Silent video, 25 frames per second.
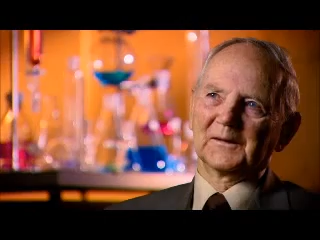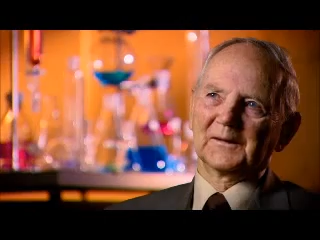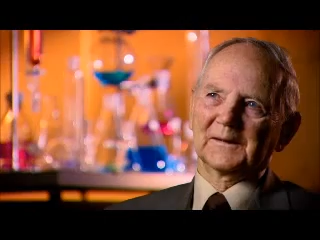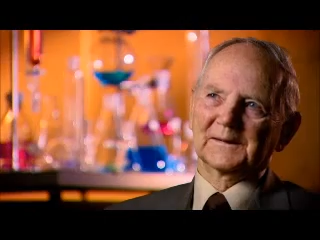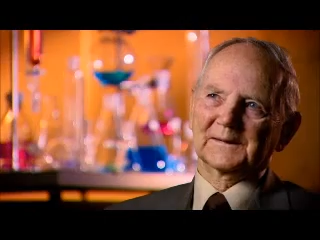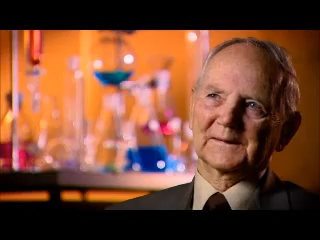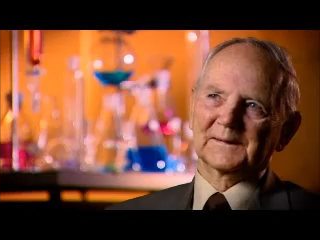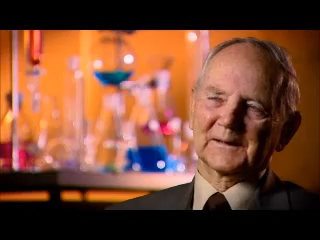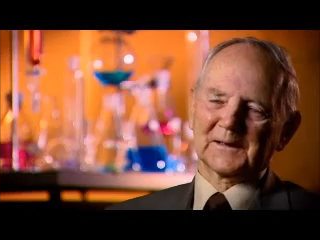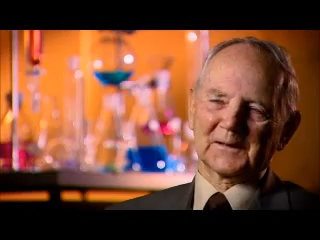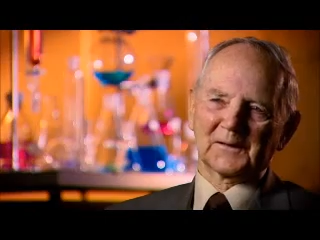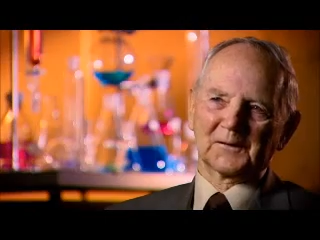
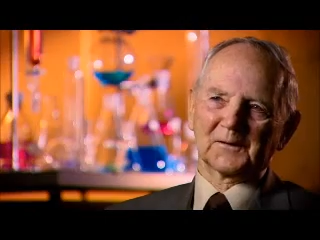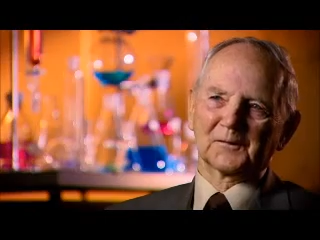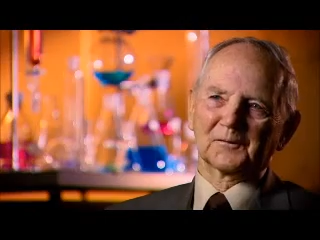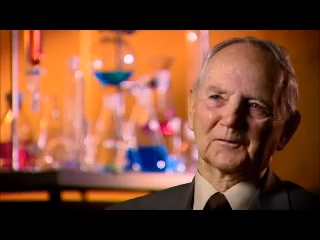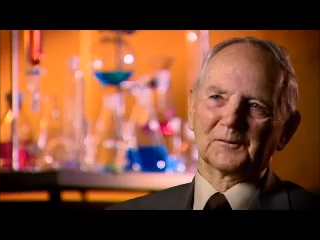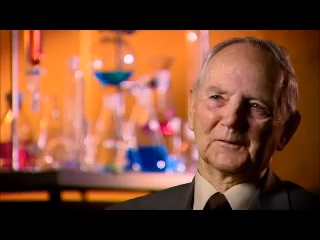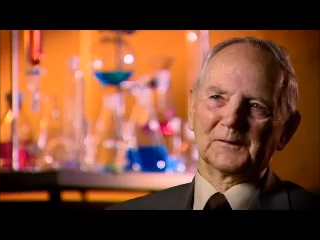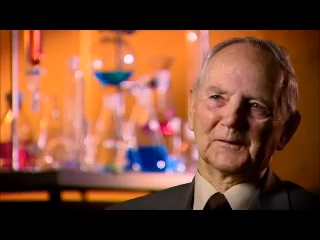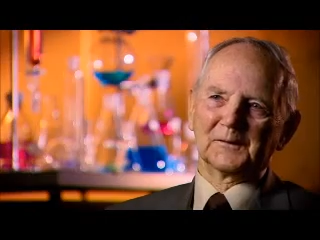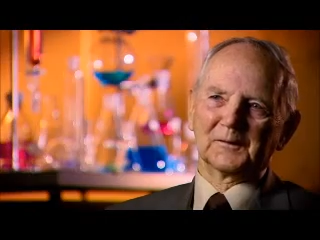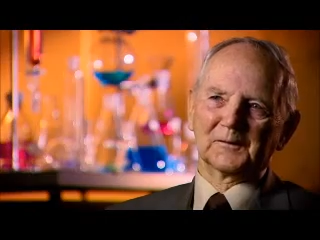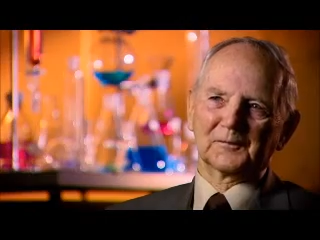I started
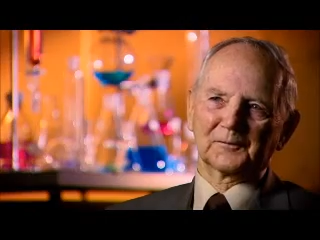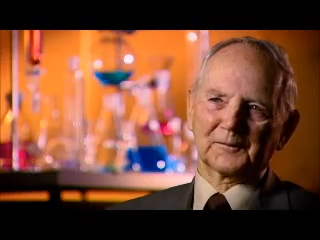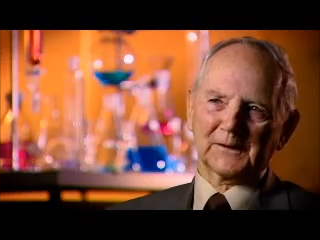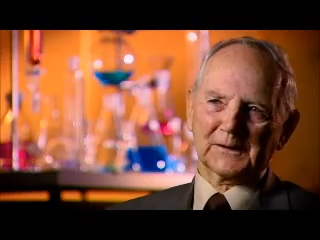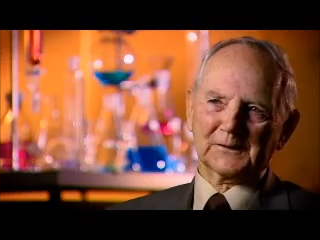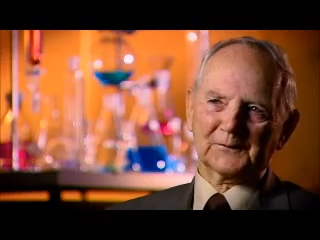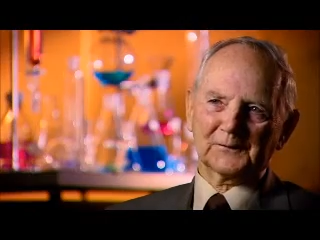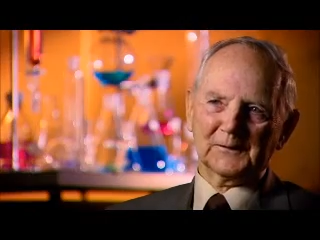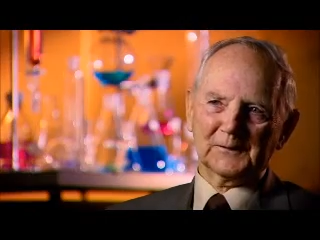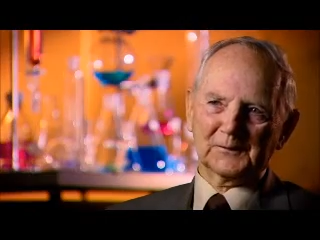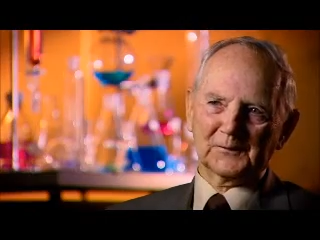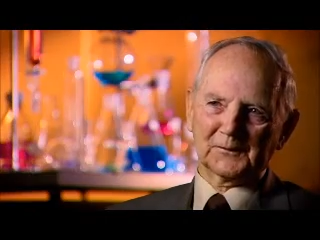off in the
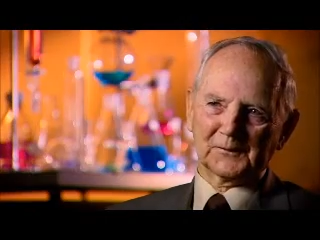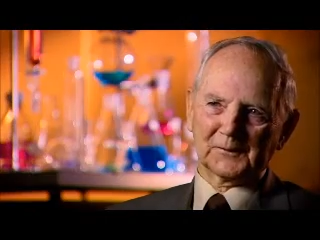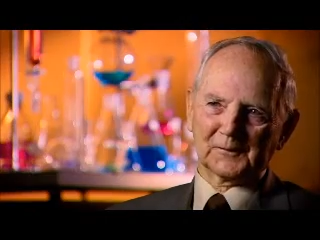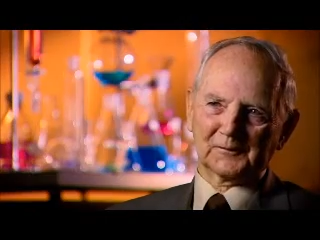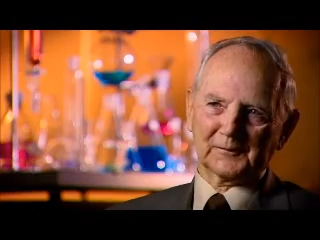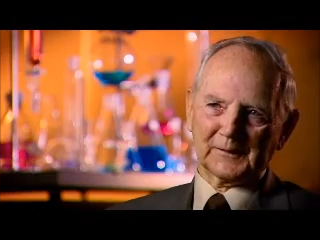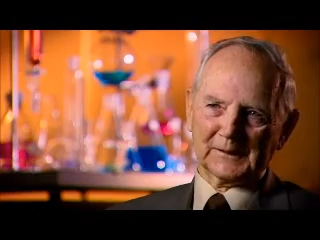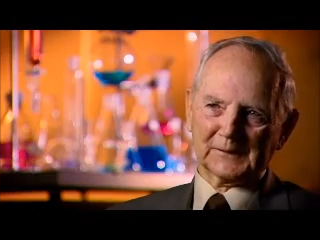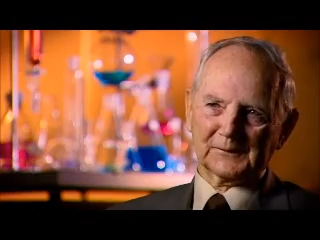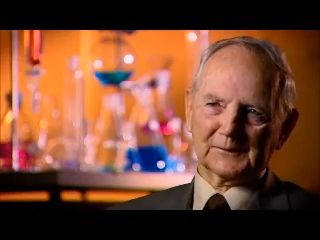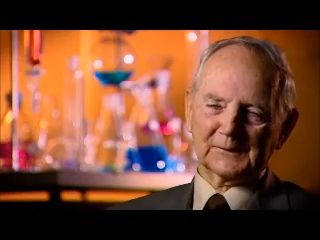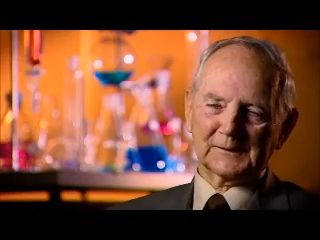factory
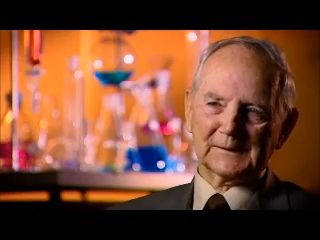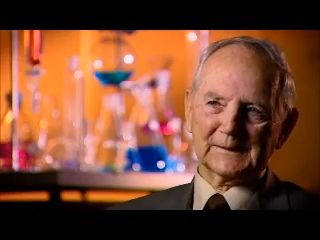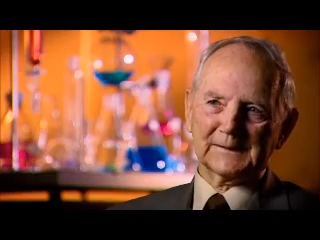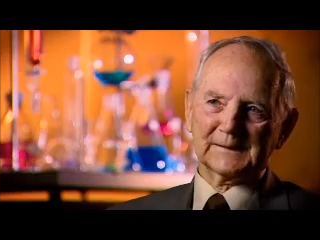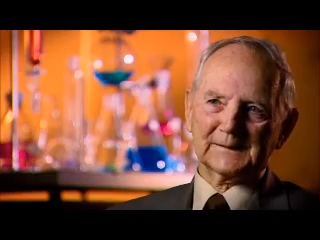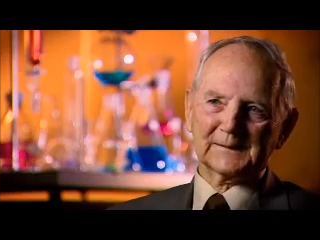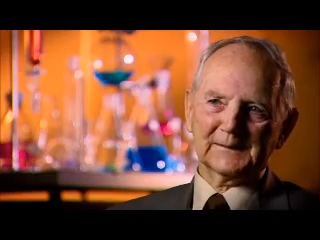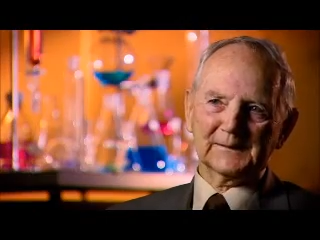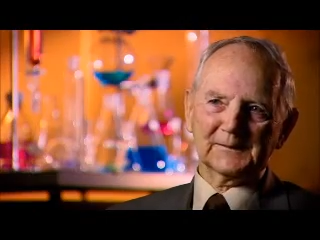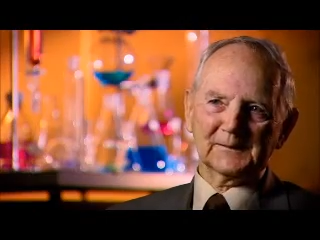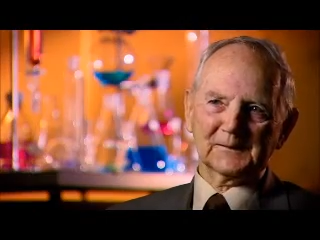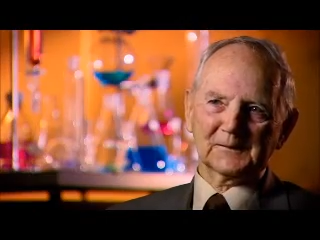doing factory
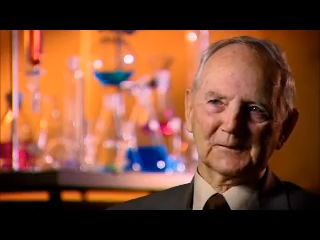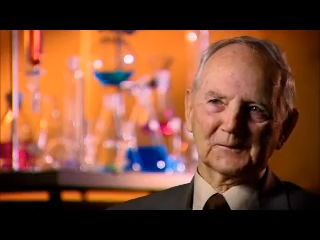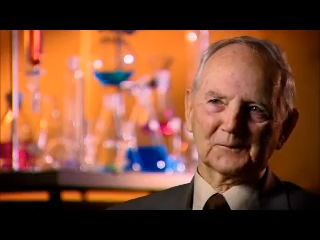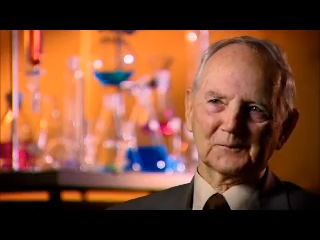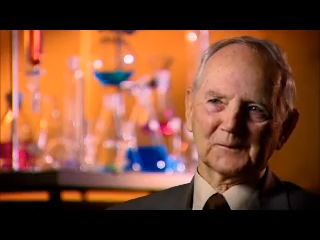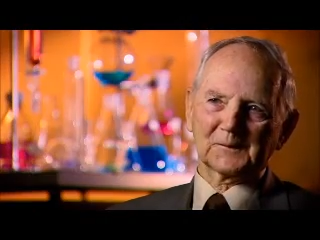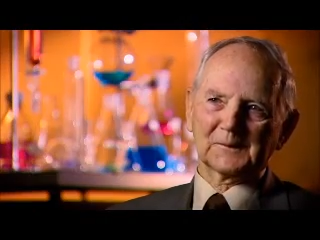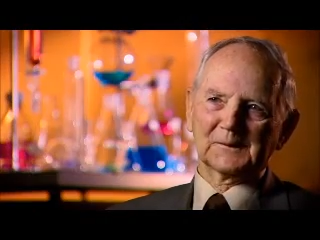testing.